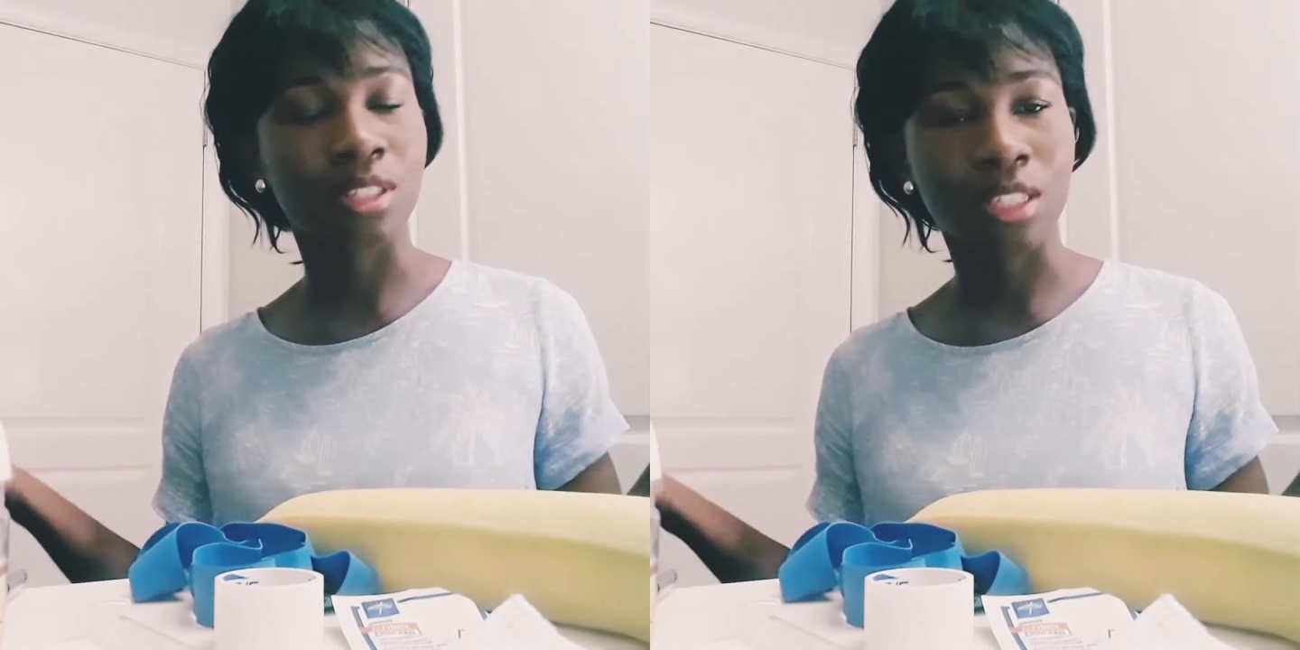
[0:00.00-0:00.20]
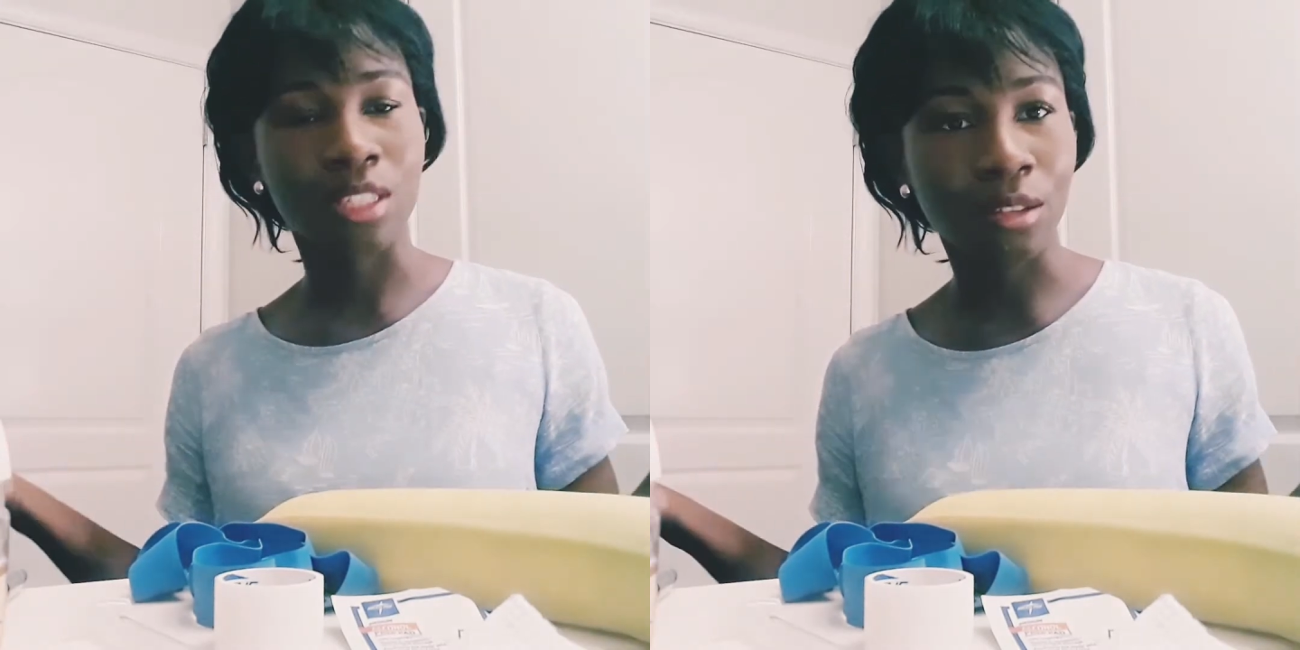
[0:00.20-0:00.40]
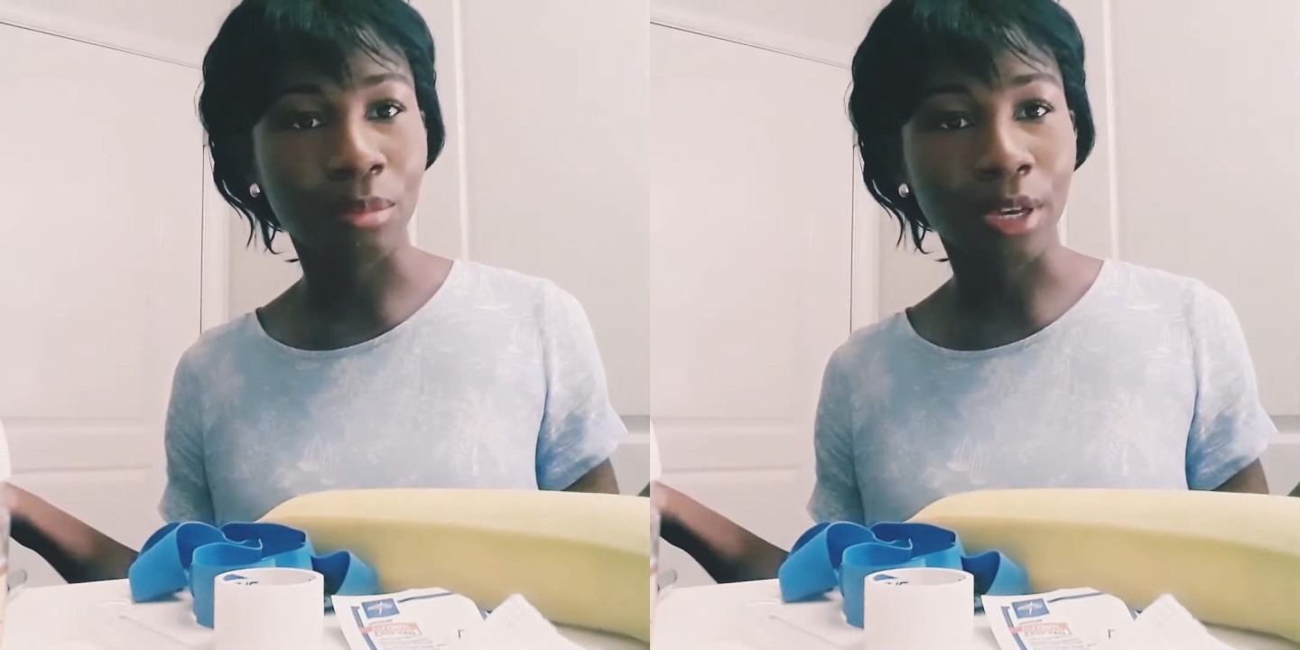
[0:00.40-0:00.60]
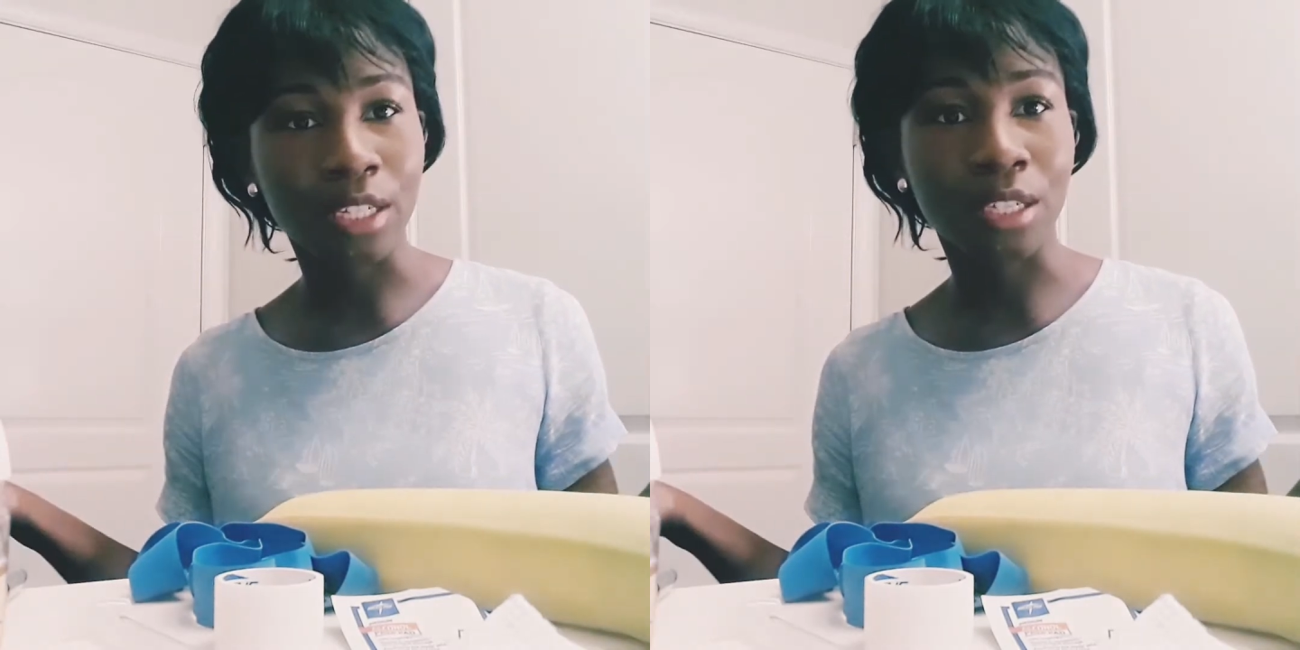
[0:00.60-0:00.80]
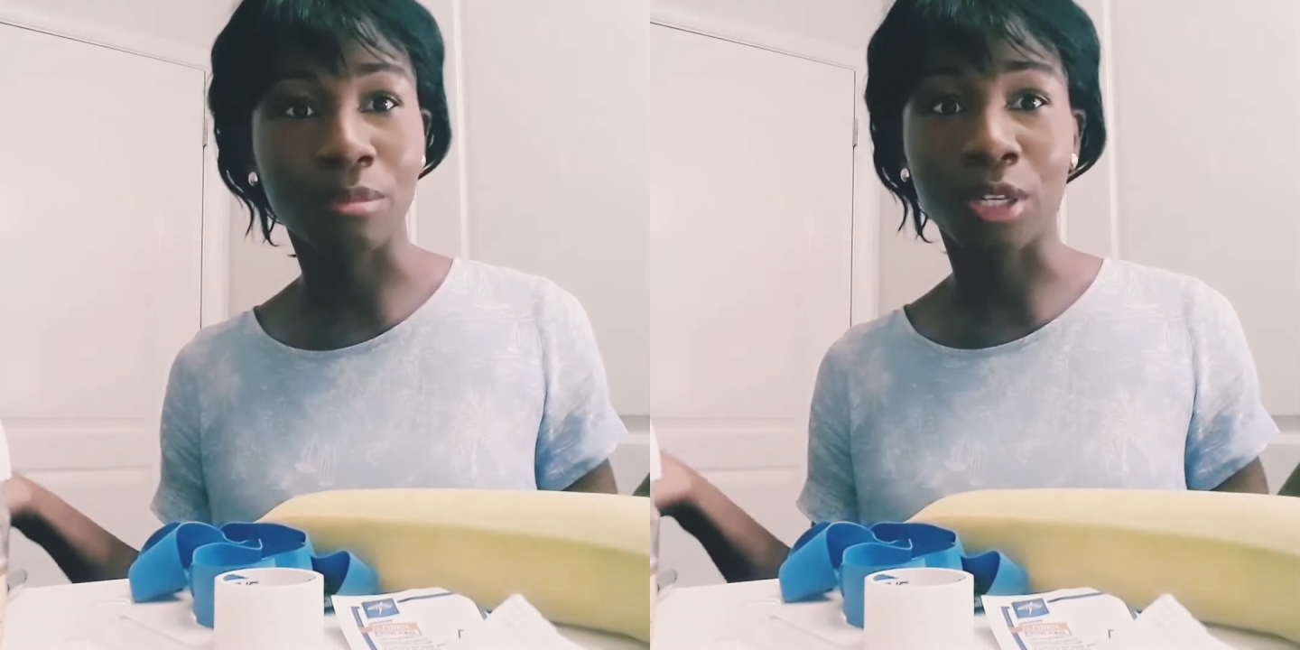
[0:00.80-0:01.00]
Tell the
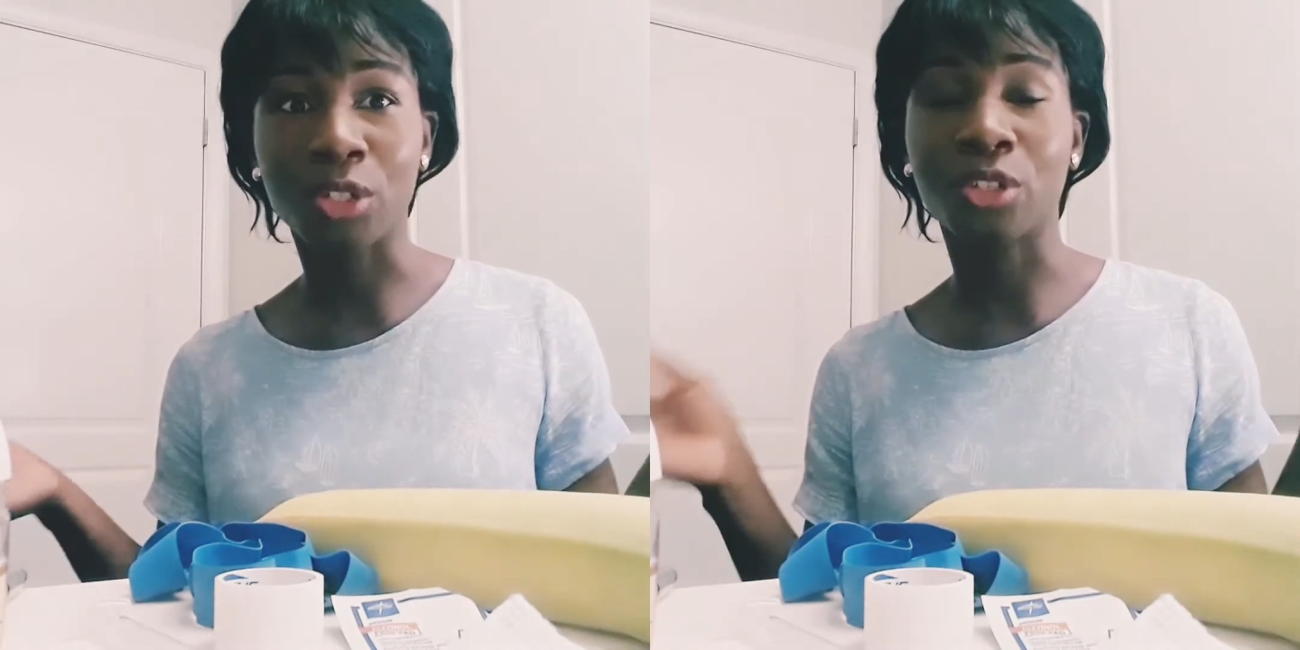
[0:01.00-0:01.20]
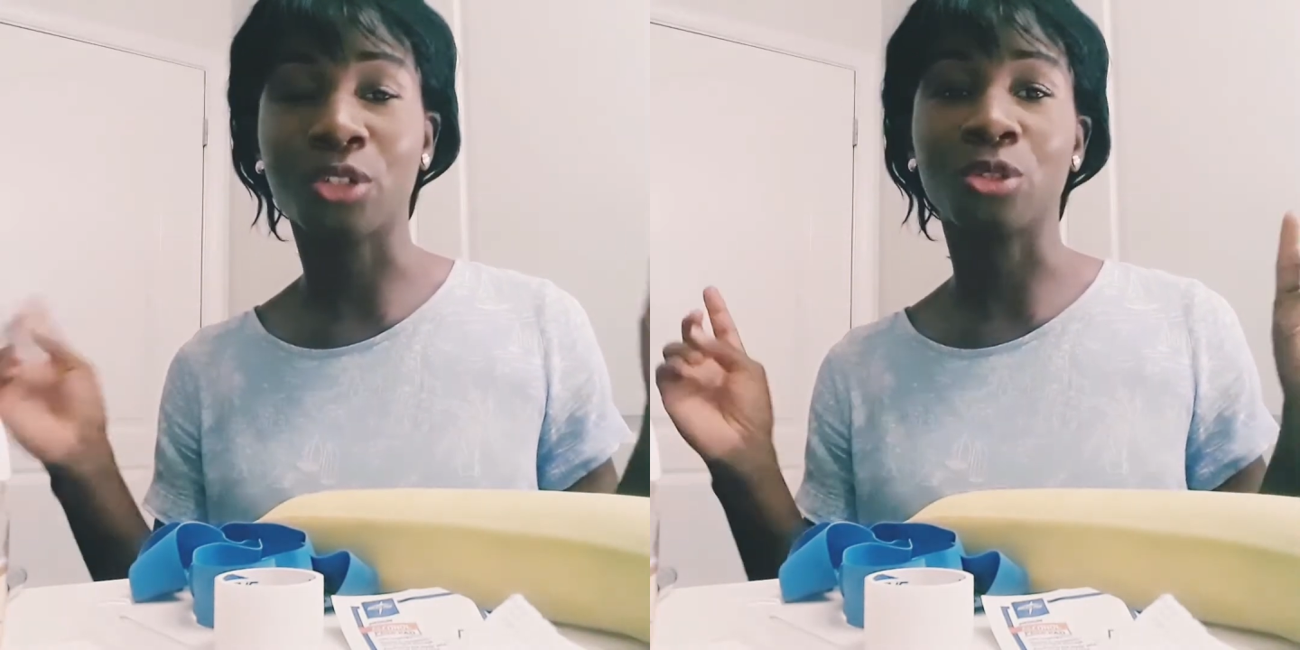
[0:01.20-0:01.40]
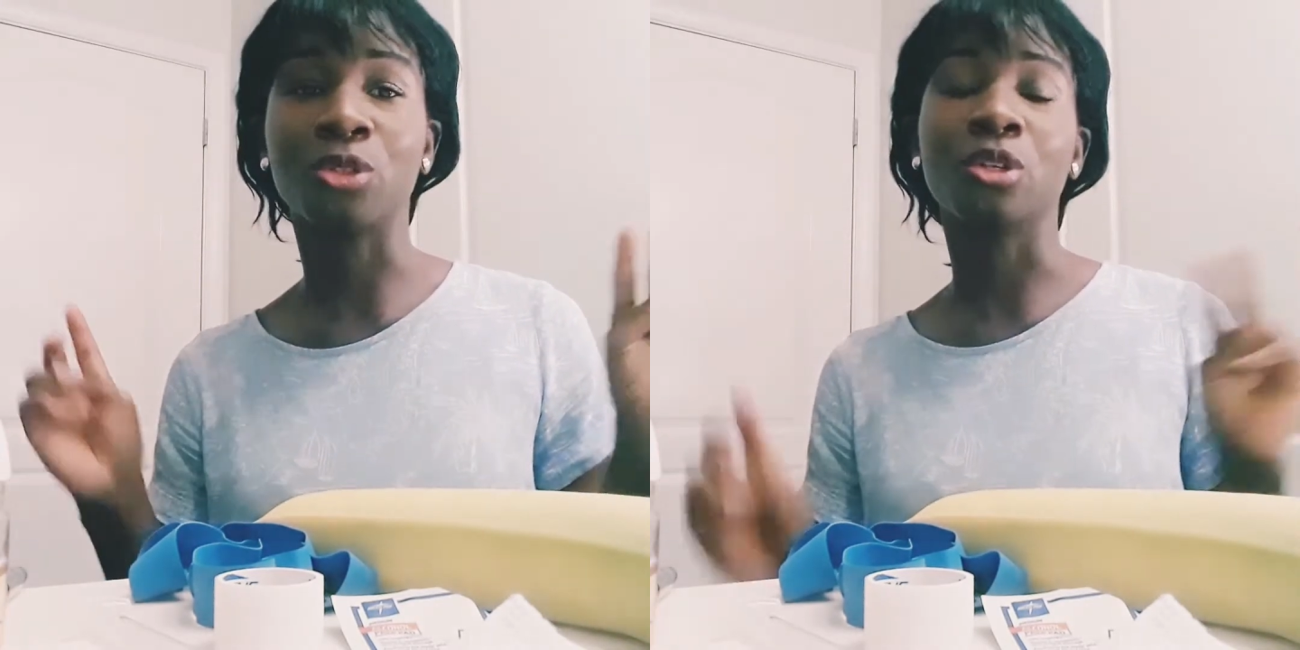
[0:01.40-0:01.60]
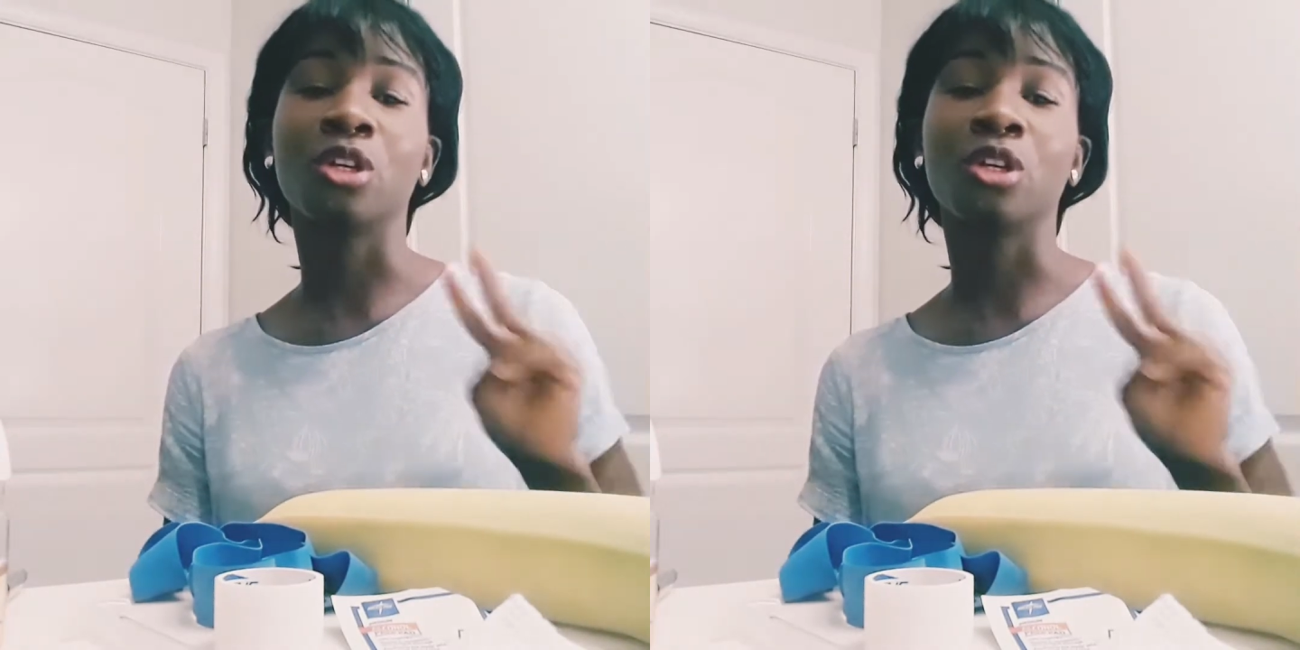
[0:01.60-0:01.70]
patient, make sure you